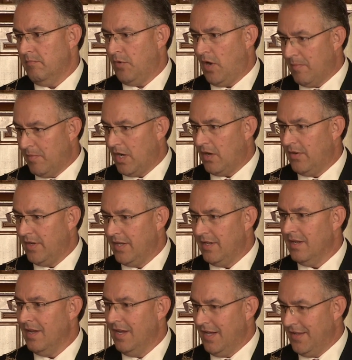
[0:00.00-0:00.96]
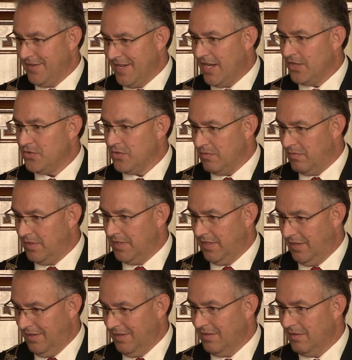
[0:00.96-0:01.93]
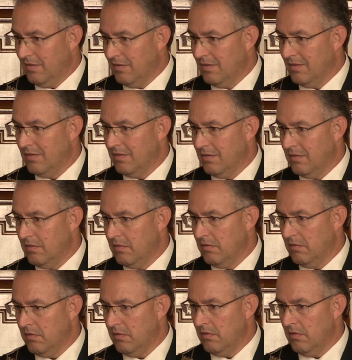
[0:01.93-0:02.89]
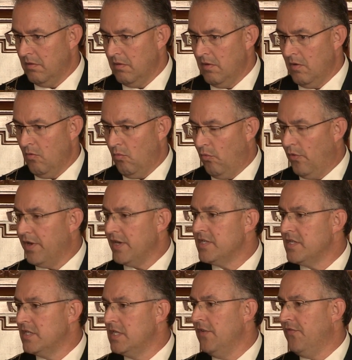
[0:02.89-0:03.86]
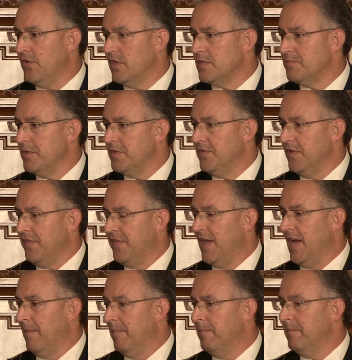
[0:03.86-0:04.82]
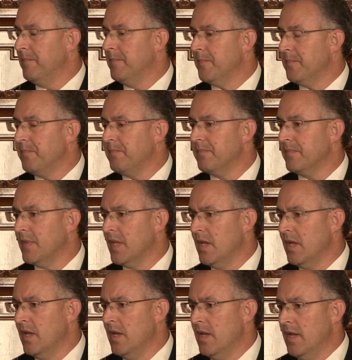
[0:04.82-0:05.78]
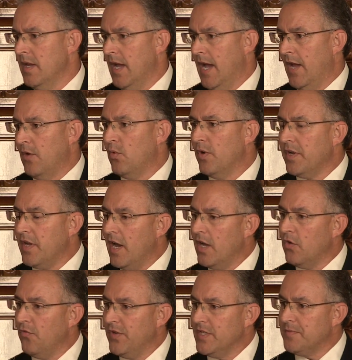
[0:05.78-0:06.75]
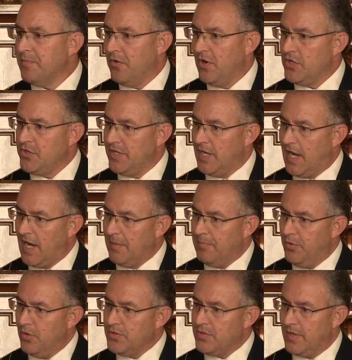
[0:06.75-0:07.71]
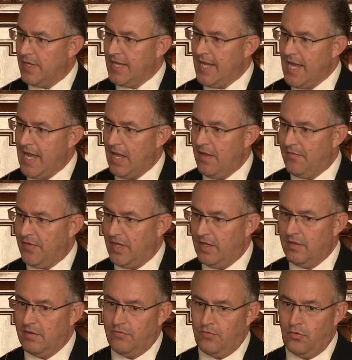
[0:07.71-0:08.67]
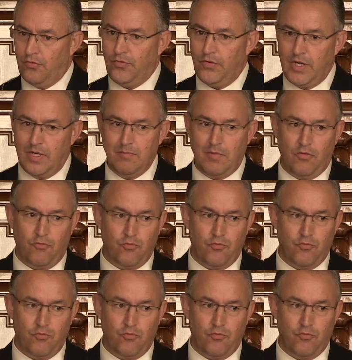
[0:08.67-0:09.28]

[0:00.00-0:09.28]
primarily a natural leader. What is the difference between them, and what kind of inspiration I personally have in fulfilling my